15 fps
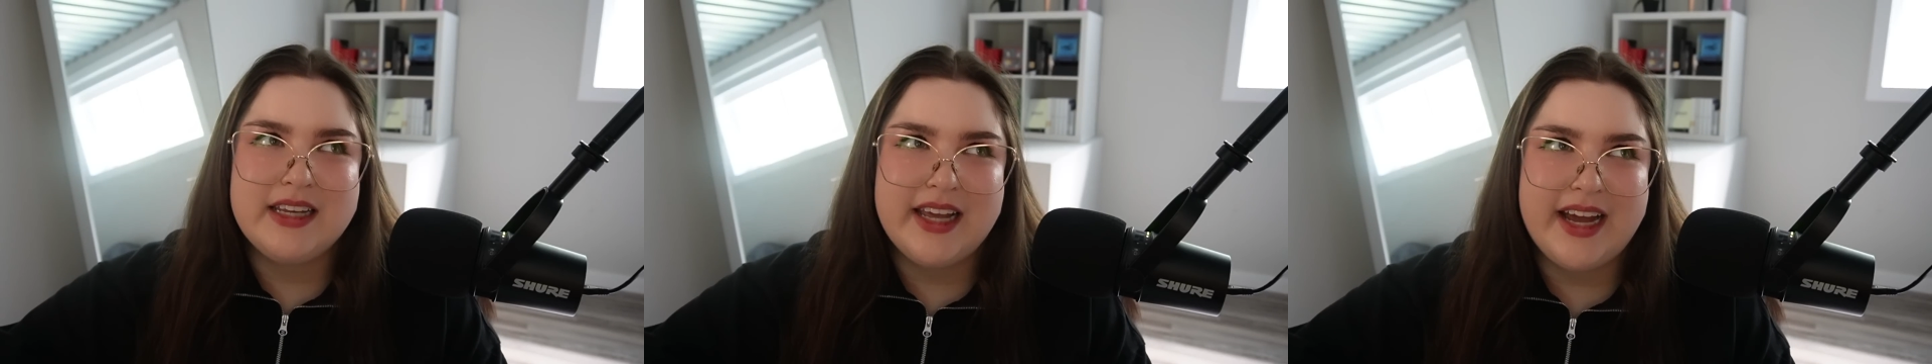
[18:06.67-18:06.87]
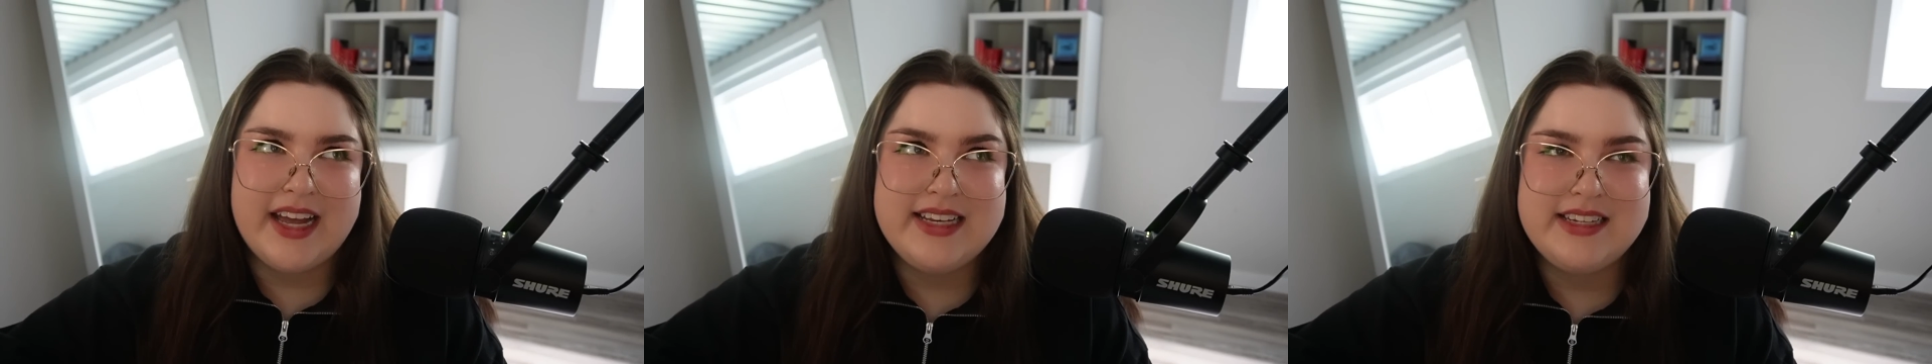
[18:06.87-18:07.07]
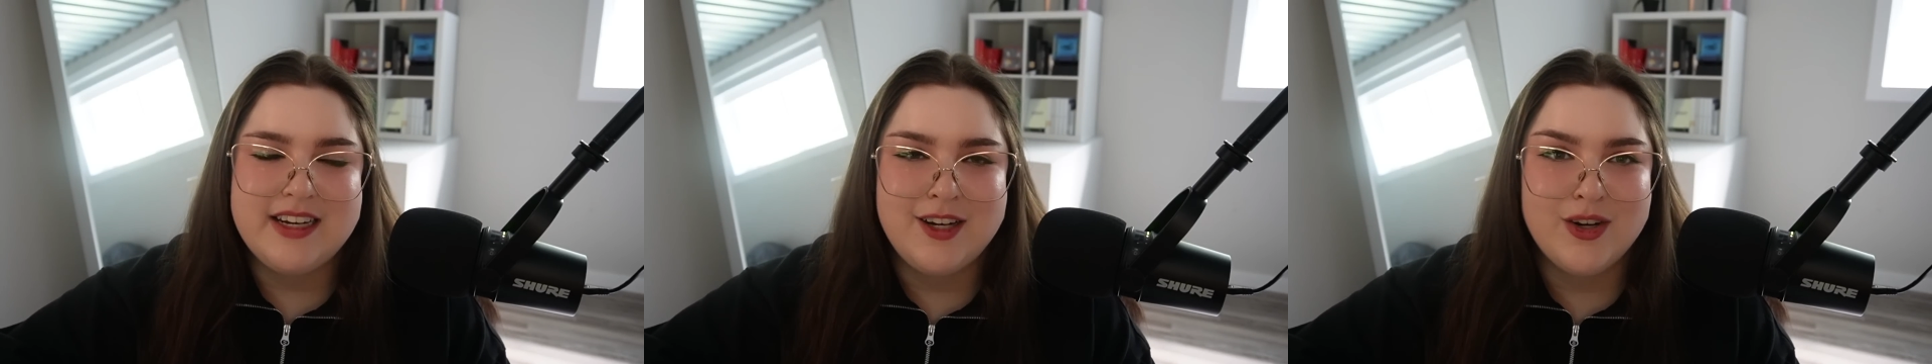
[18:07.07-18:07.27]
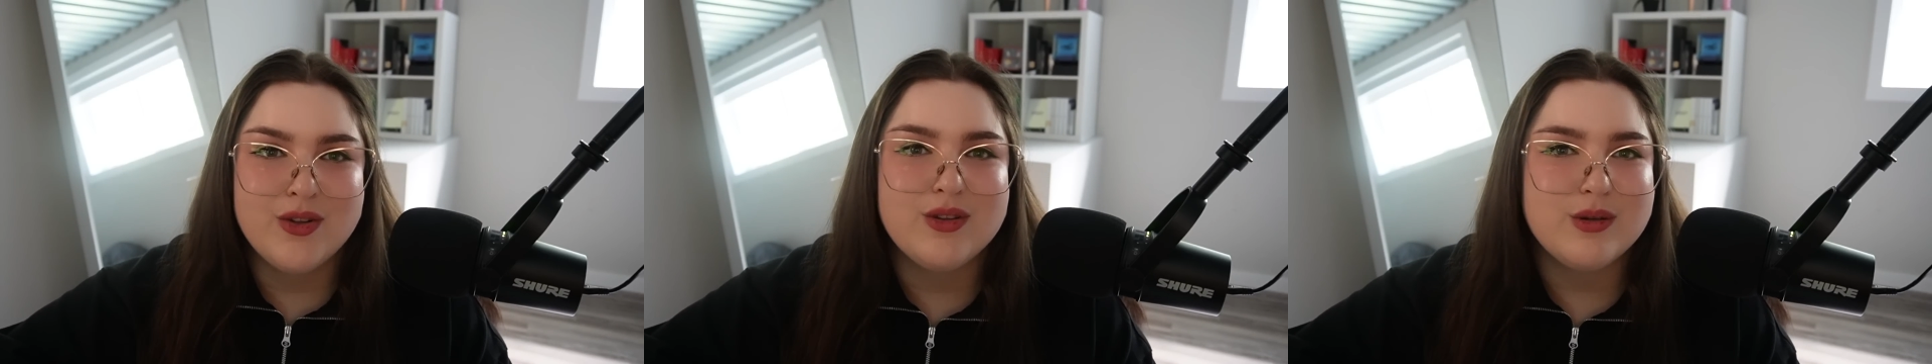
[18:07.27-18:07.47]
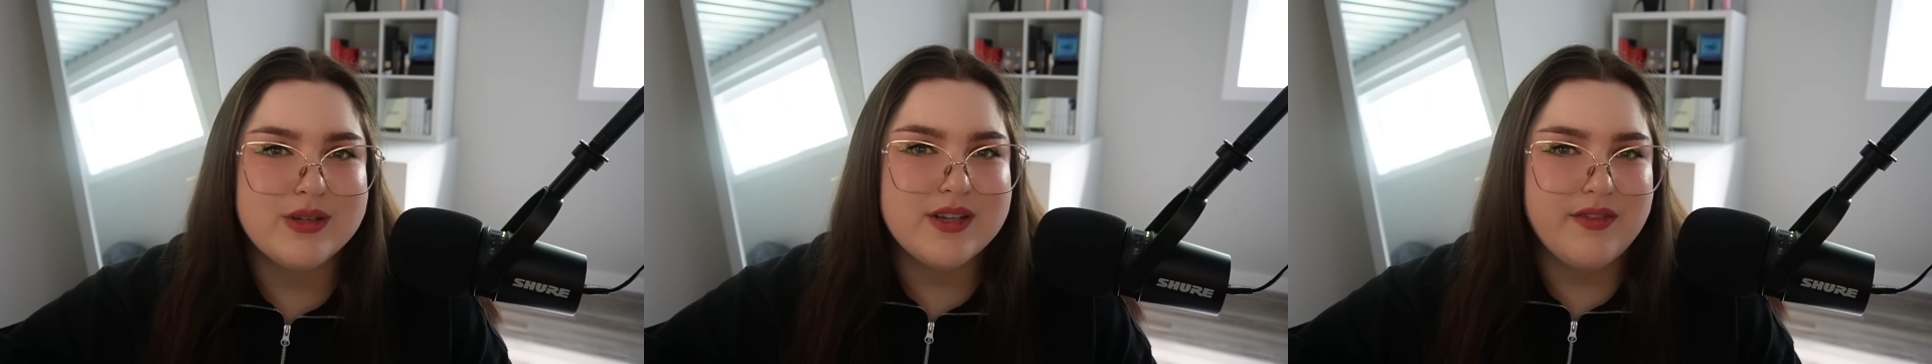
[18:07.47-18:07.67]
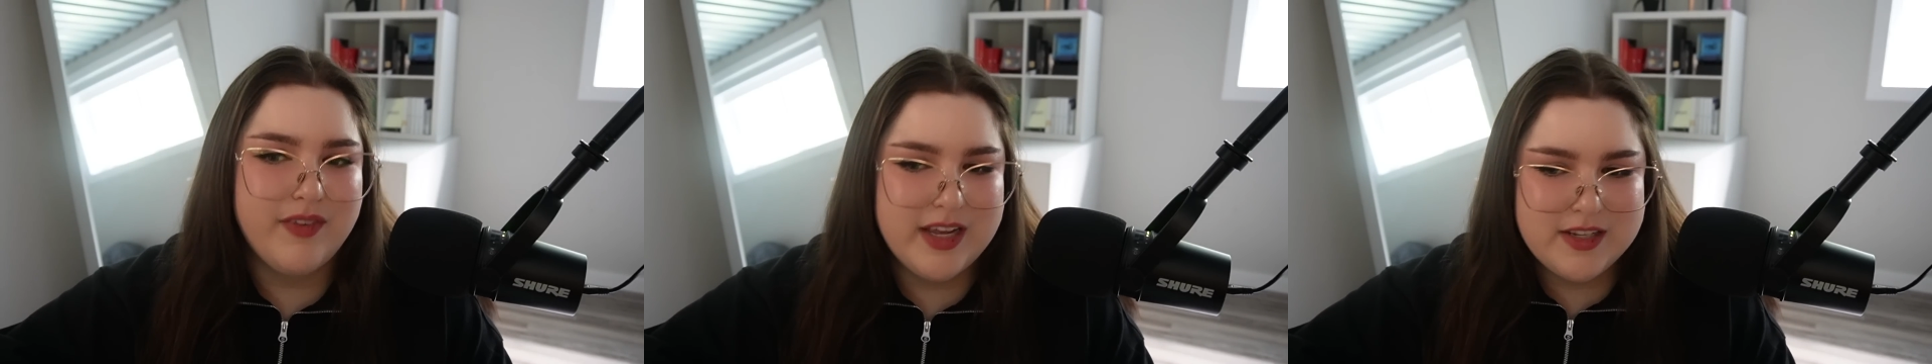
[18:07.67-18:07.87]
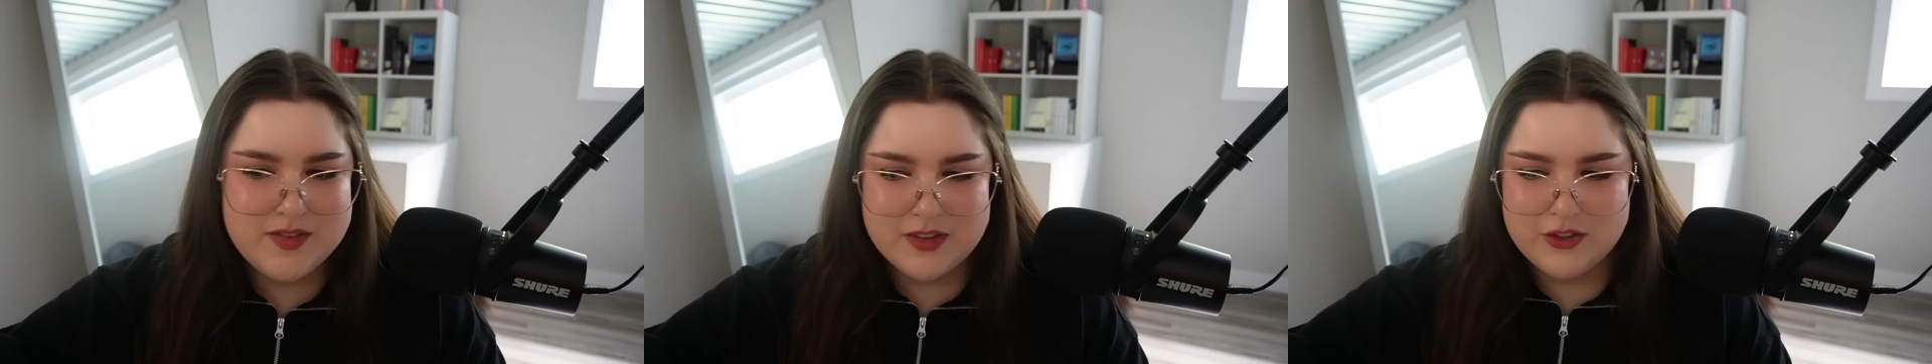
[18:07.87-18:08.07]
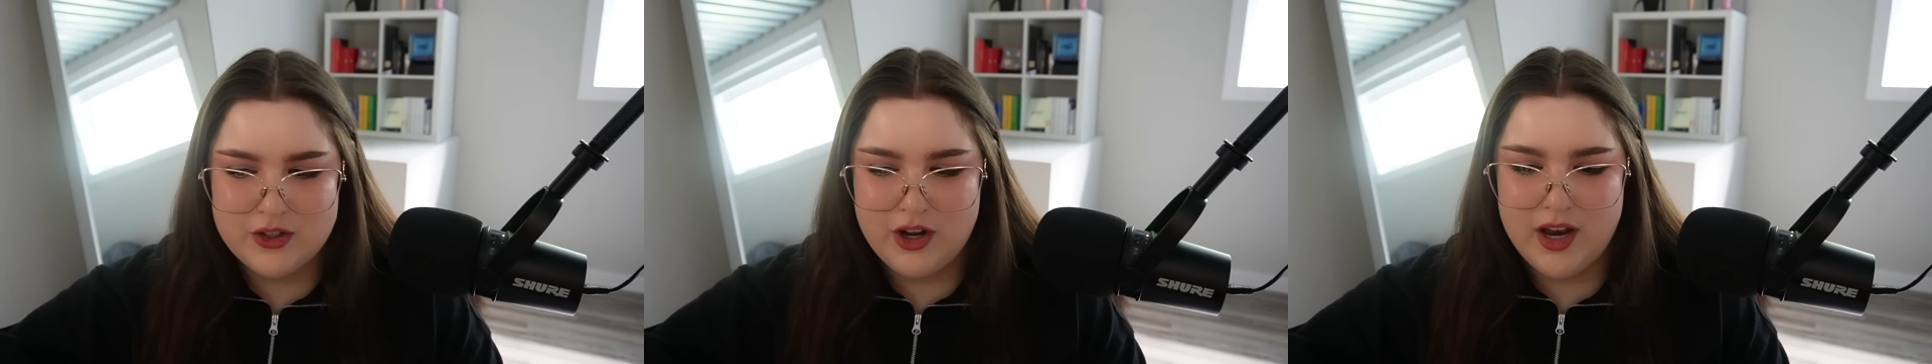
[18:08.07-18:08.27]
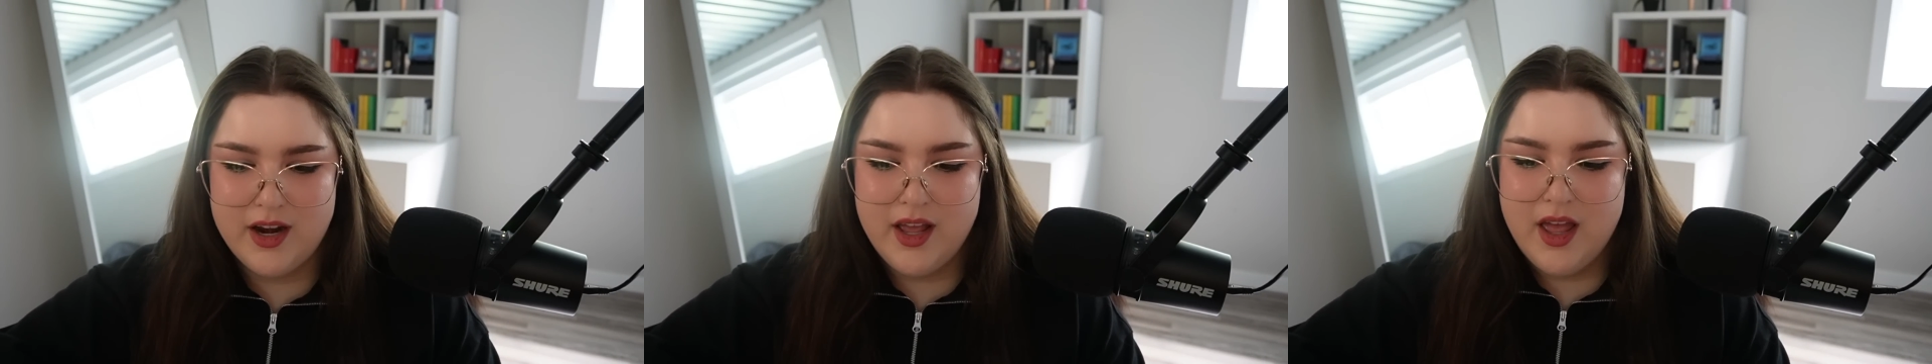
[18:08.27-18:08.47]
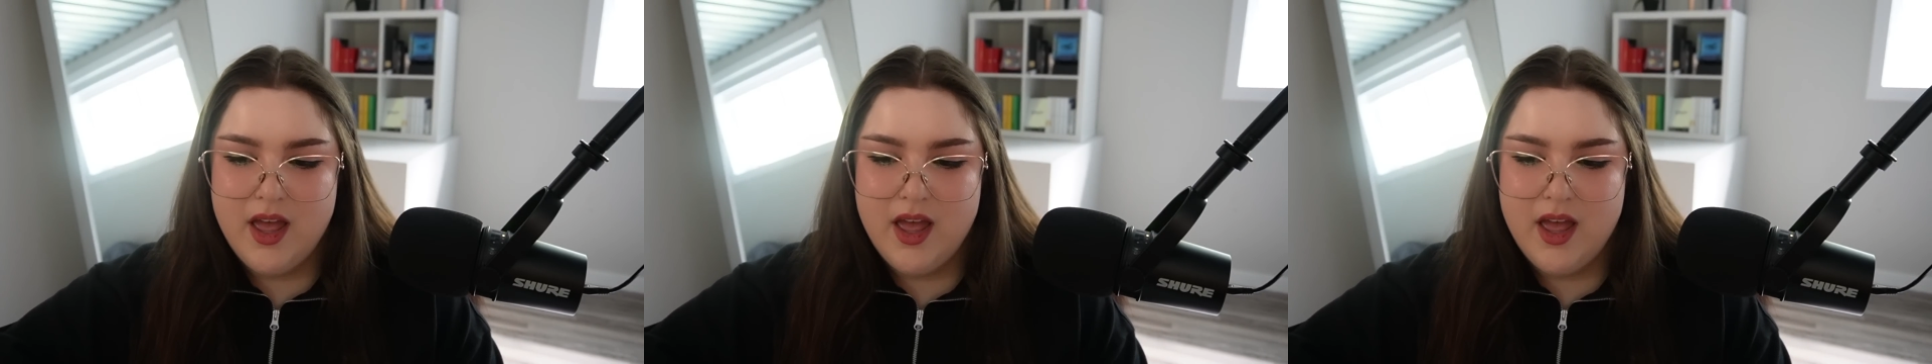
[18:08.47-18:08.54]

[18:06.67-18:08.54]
like I didn't know there was a face filter on,